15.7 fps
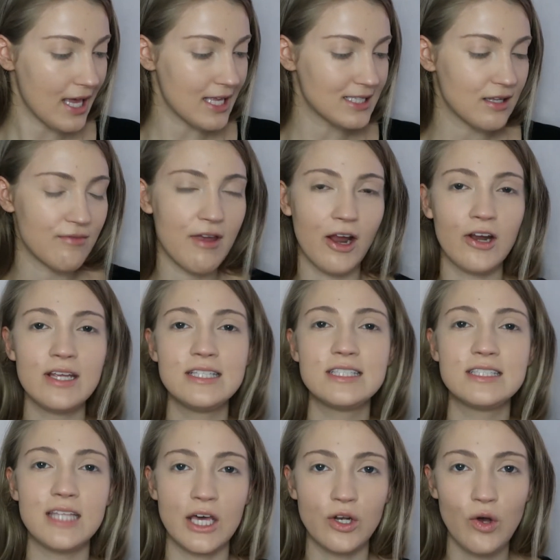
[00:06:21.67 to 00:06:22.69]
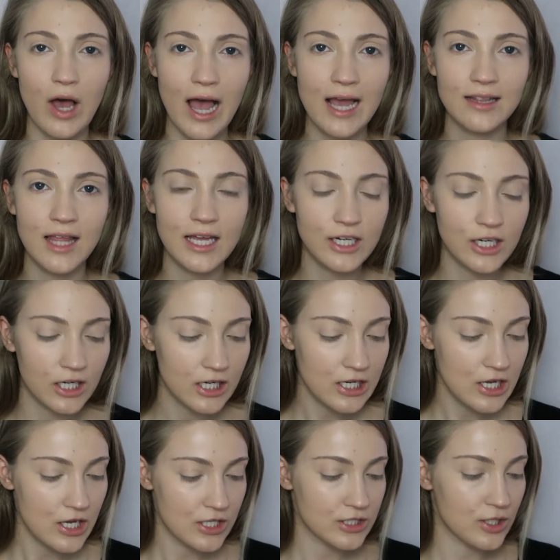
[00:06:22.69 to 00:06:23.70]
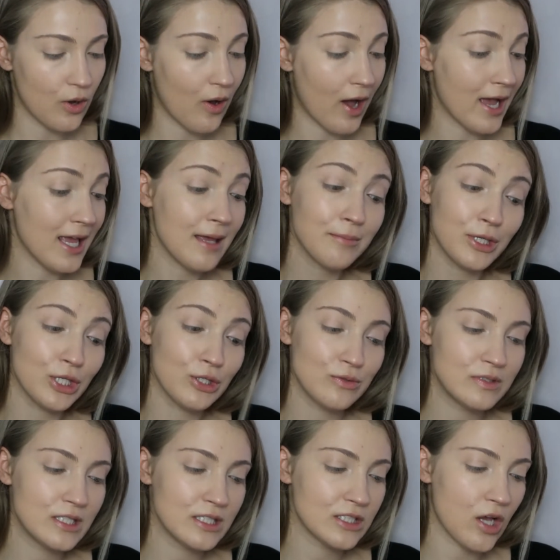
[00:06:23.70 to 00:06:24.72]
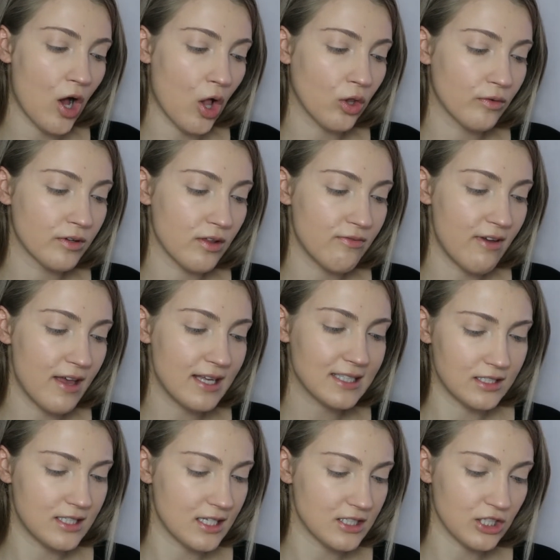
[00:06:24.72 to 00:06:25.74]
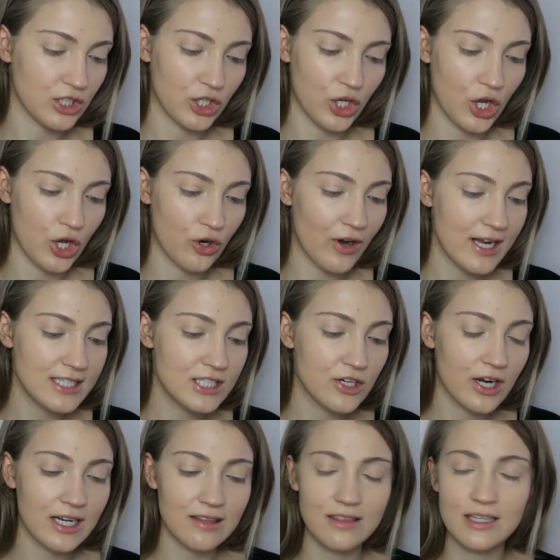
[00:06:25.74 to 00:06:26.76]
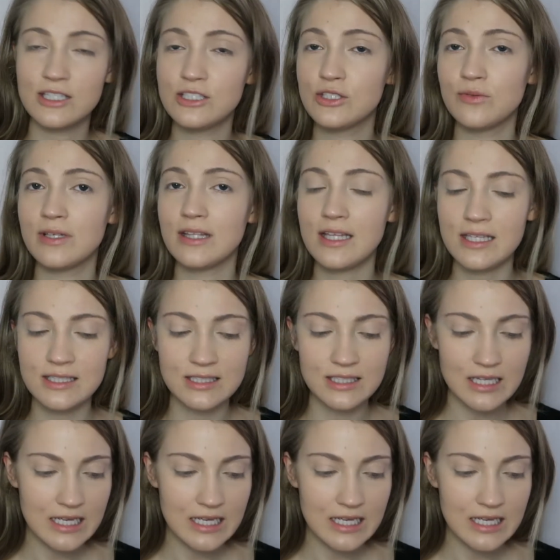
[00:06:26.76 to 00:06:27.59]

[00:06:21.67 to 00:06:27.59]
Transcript: is a very subtle highlighter, so I am going to use this all over the face. It doesn't look crazy or anything doing this.